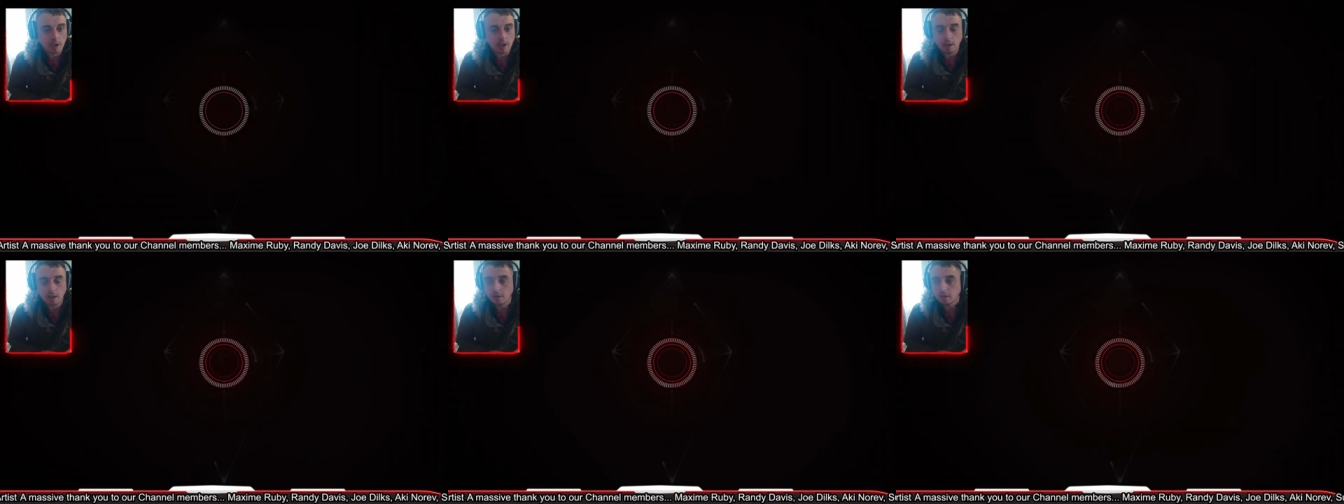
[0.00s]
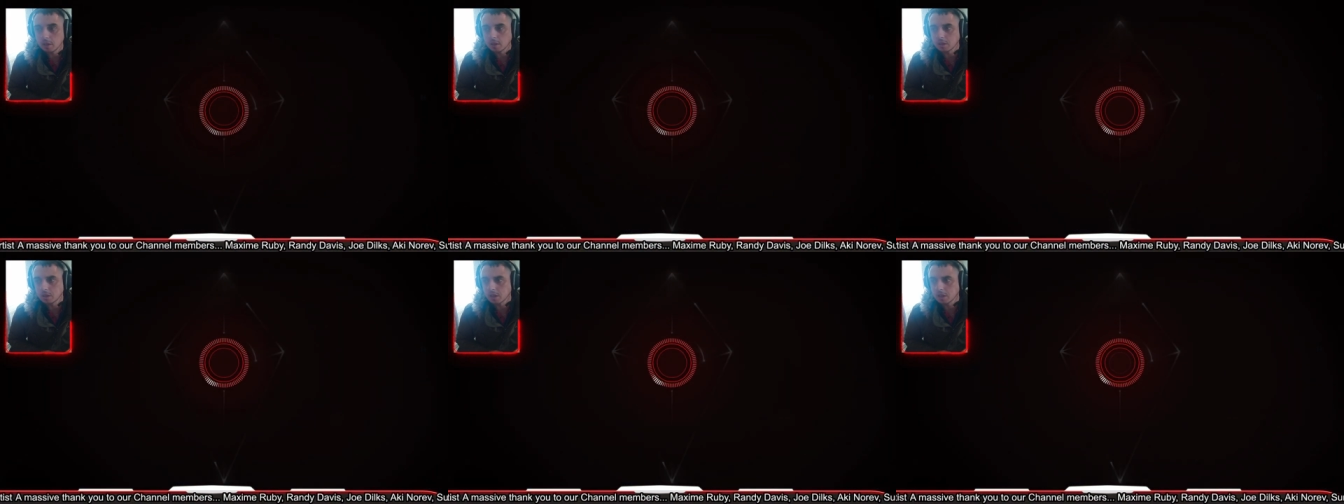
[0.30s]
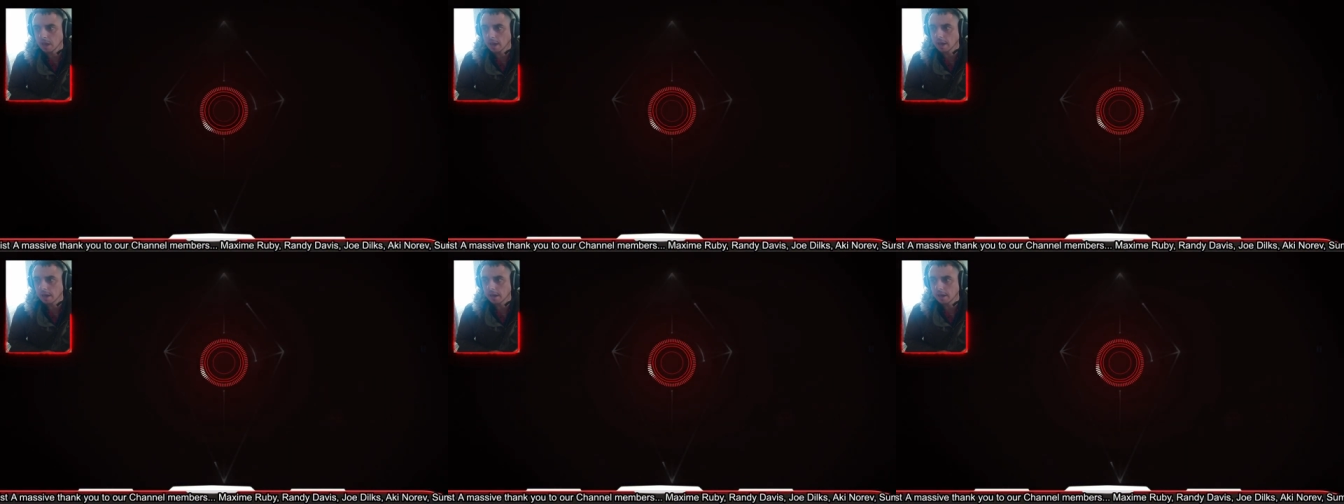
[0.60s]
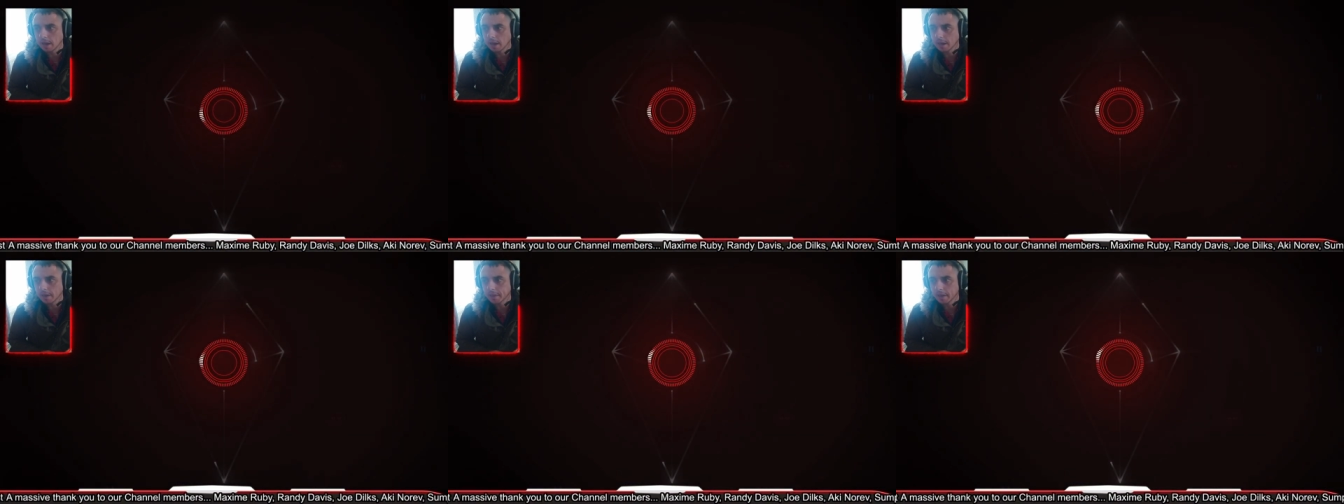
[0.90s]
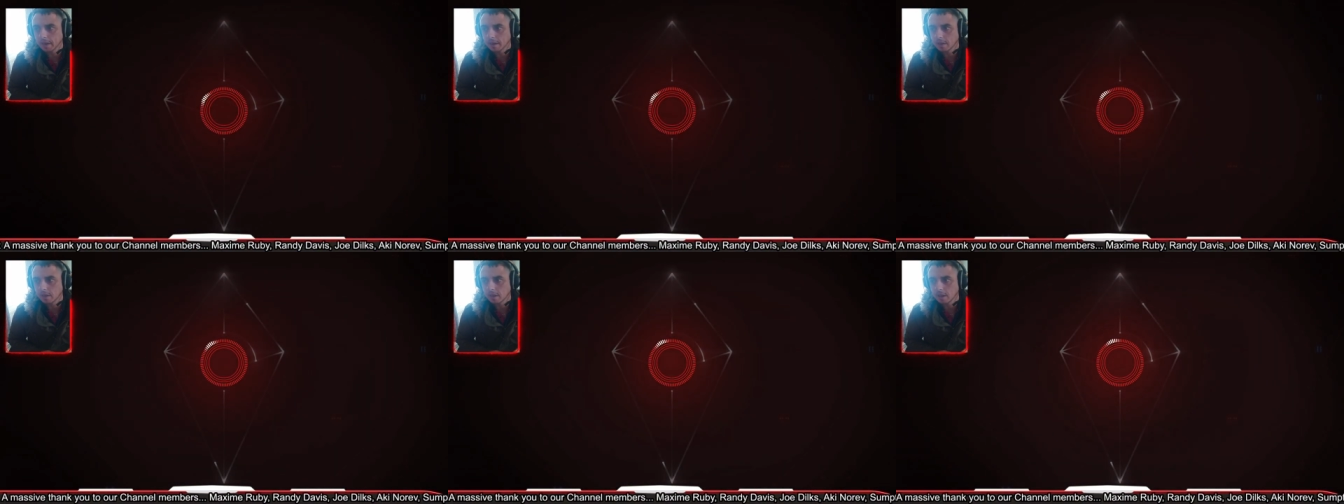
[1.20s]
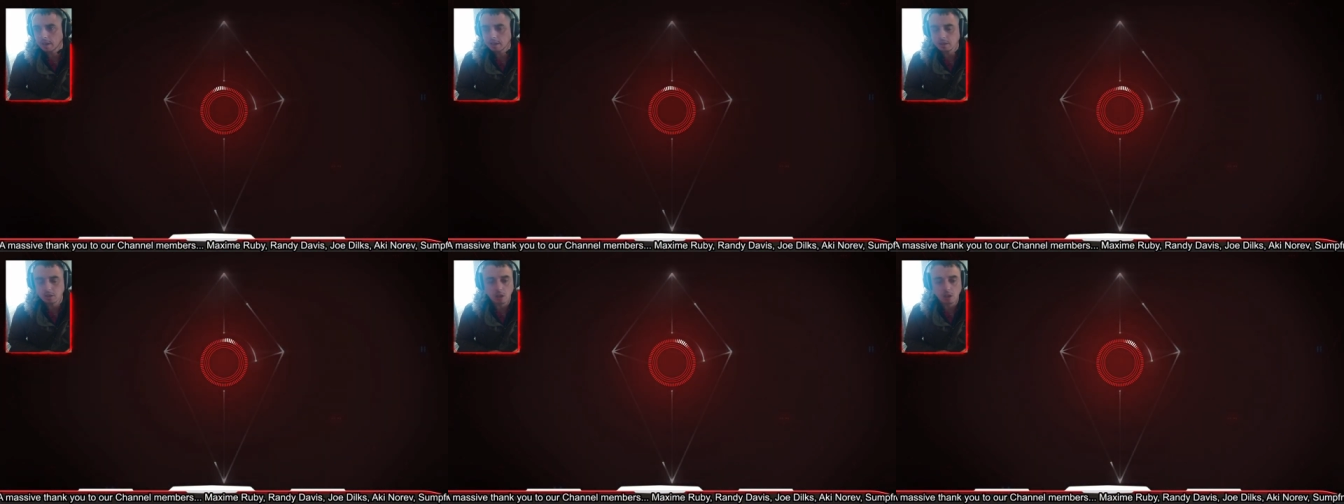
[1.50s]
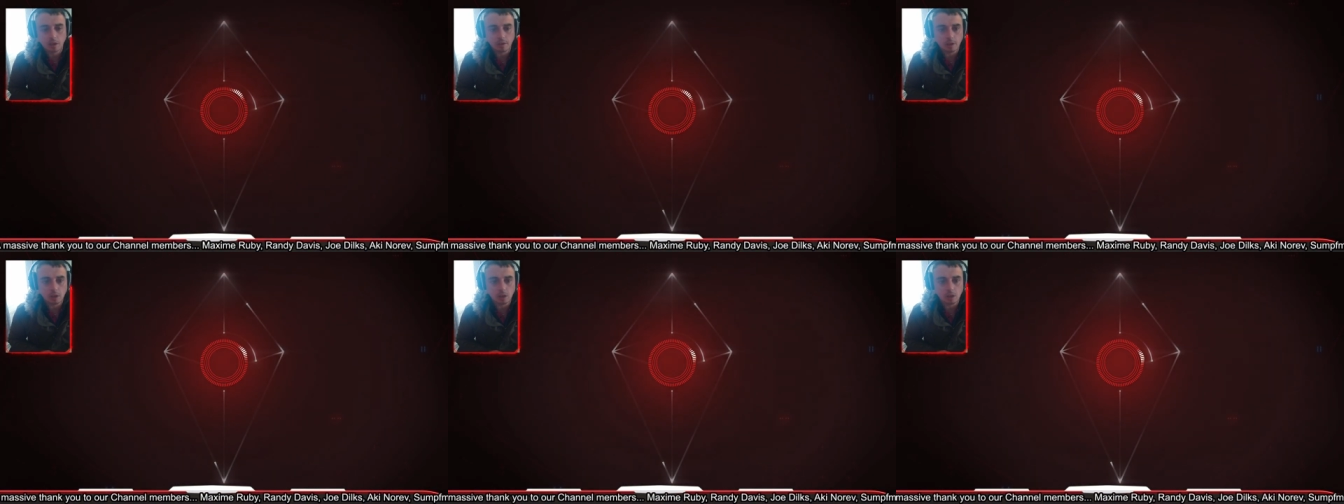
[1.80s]
in the sky now that glass
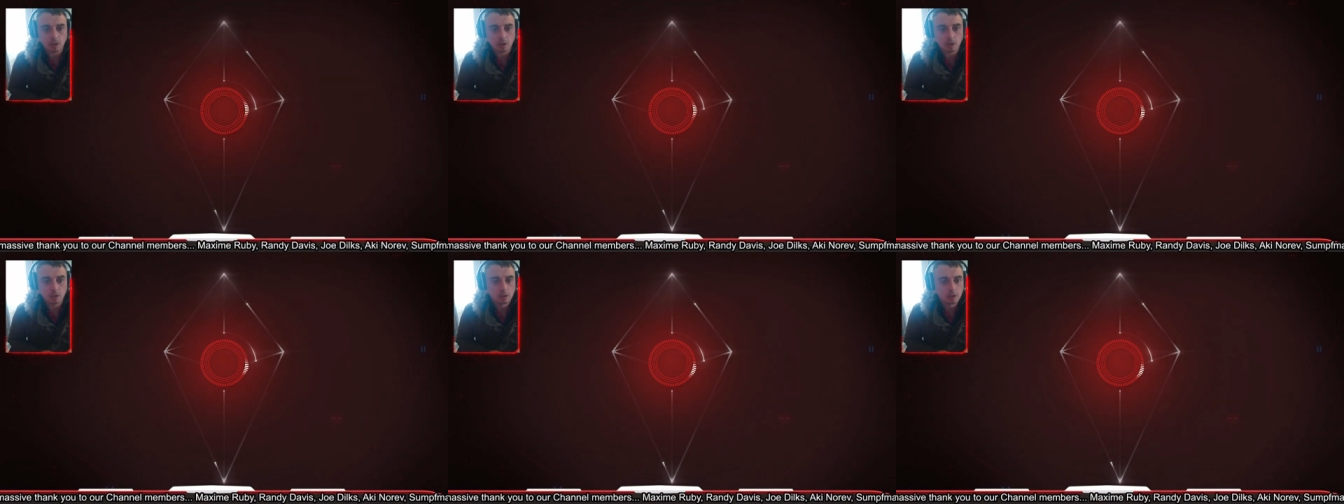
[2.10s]
corridor